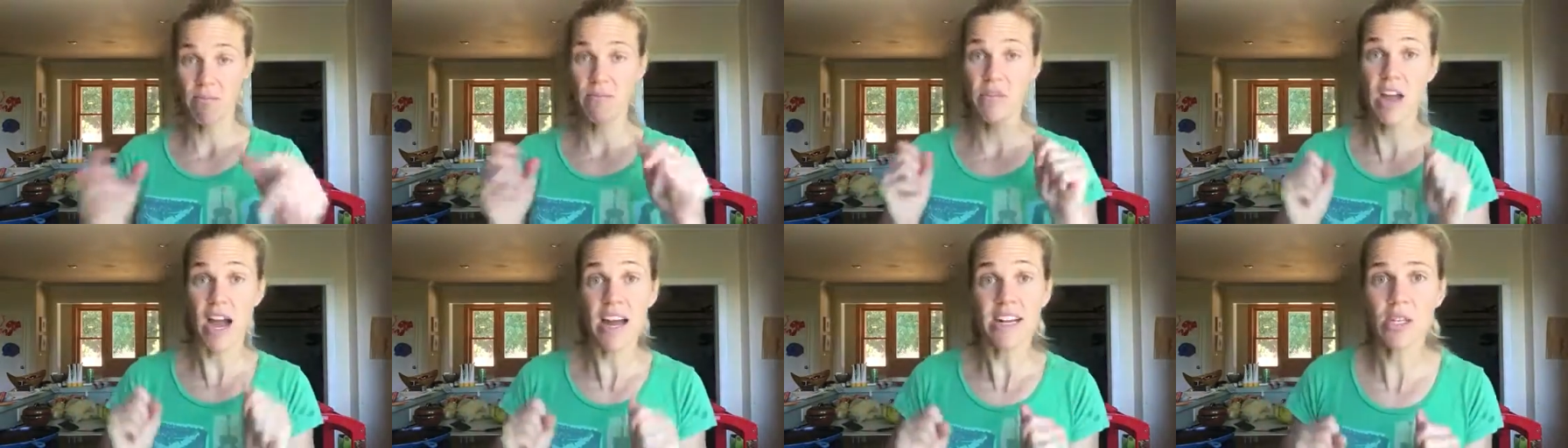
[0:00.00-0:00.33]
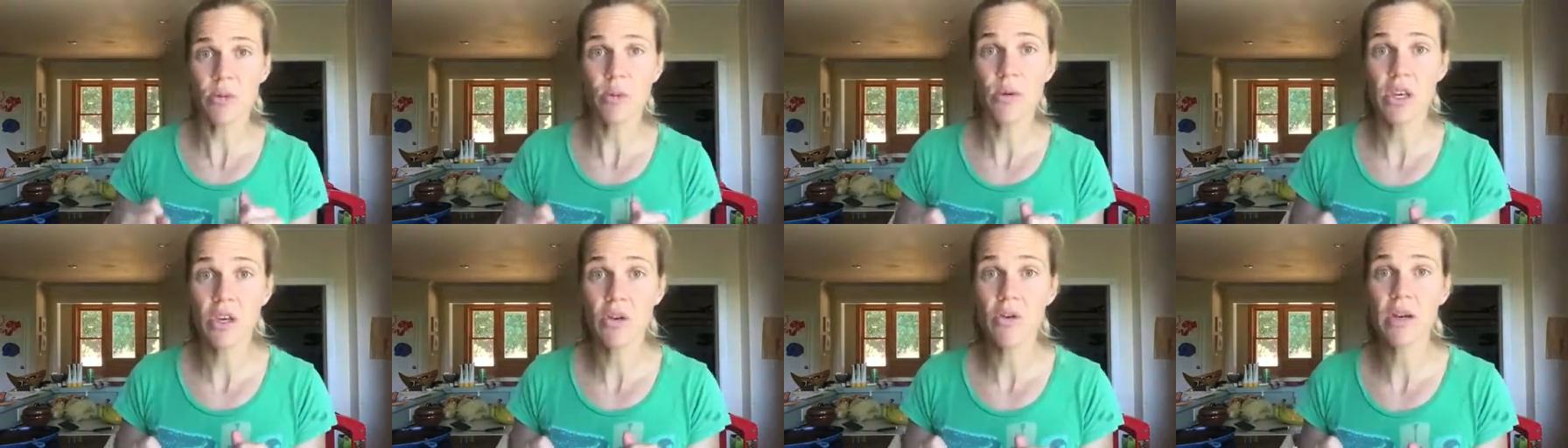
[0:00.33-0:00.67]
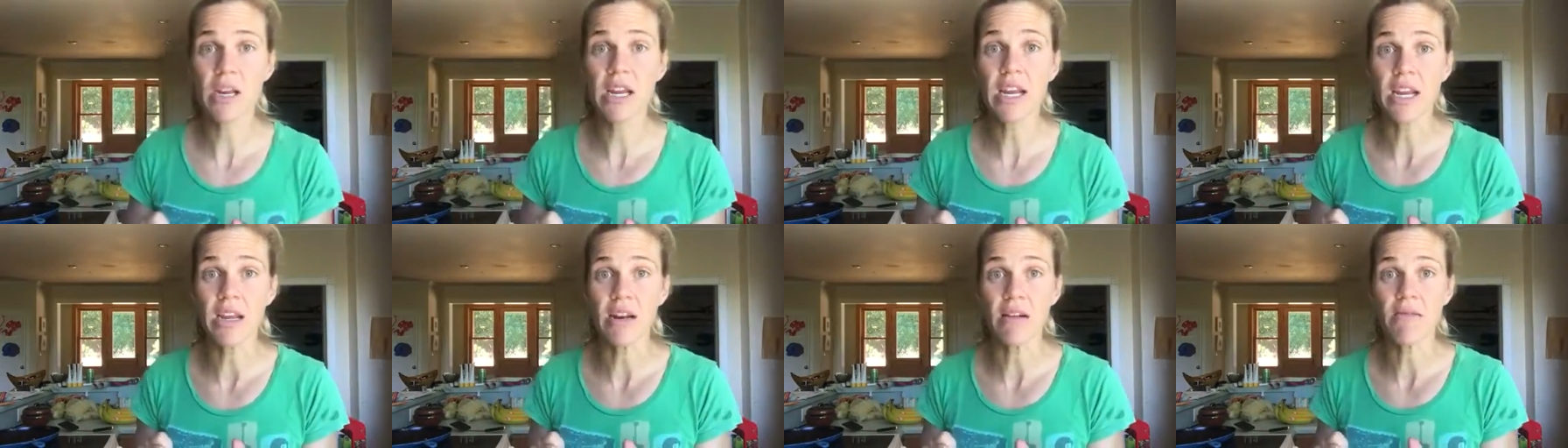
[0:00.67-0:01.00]
That's what you
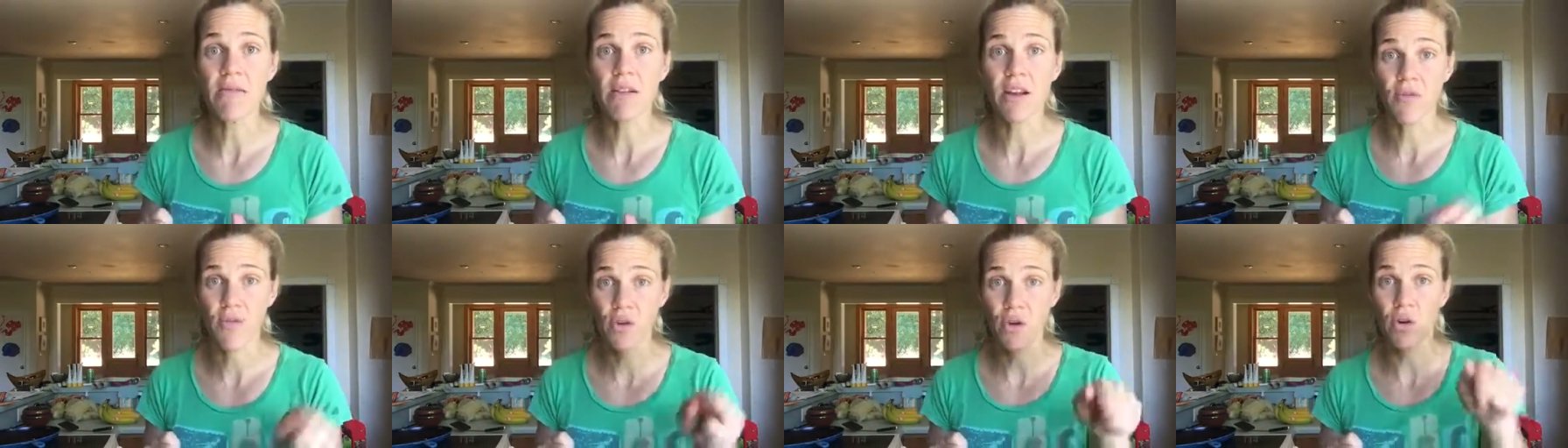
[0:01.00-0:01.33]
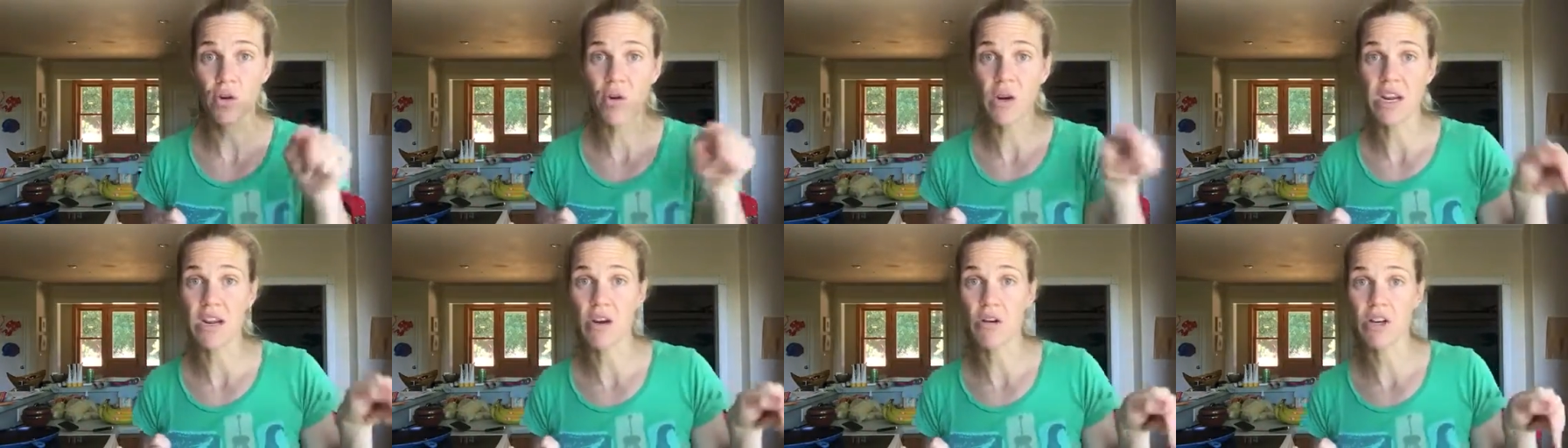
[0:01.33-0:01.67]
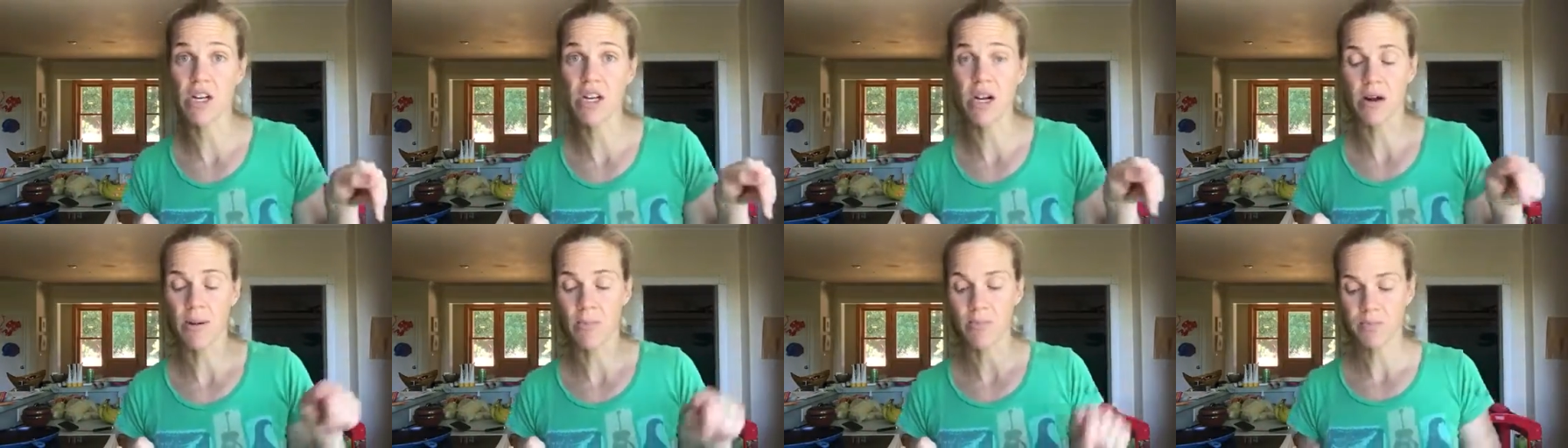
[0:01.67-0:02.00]
can eat if you don't eat your
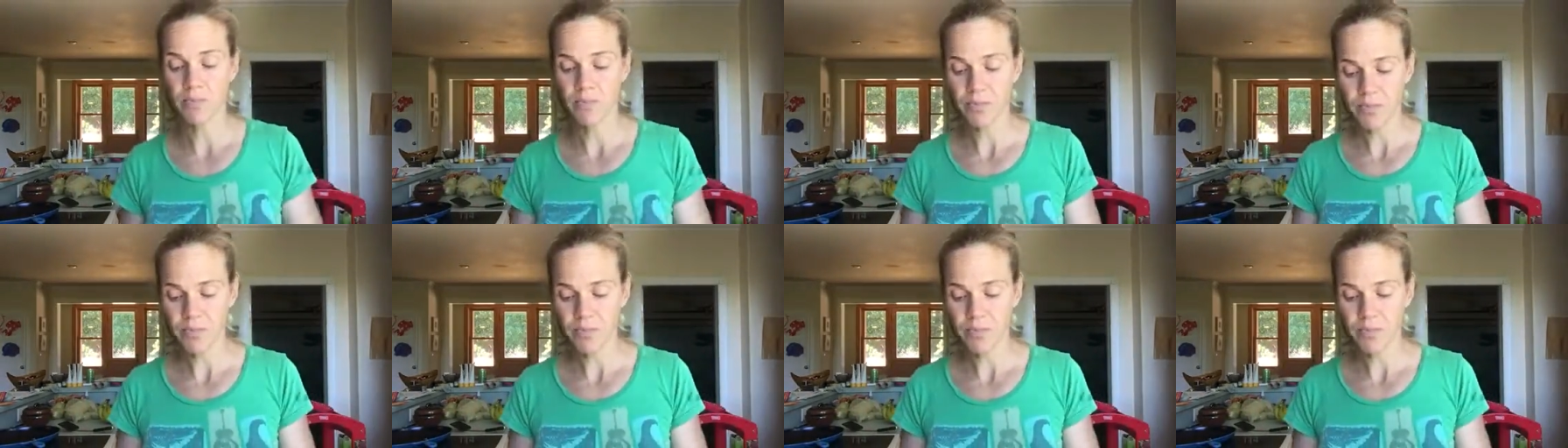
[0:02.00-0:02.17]
dinner